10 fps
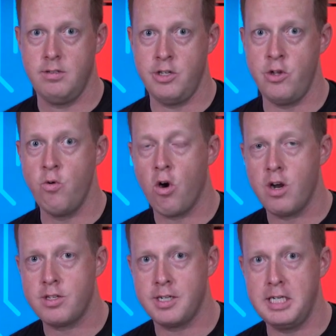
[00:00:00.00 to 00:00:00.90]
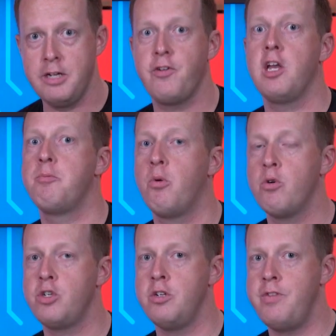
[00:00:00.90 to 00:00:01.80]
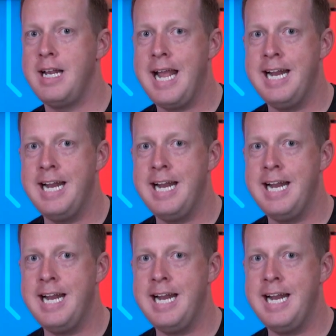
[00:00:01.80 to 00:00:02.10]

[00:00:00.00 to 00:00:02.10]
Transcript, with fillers: you are a significant portion of that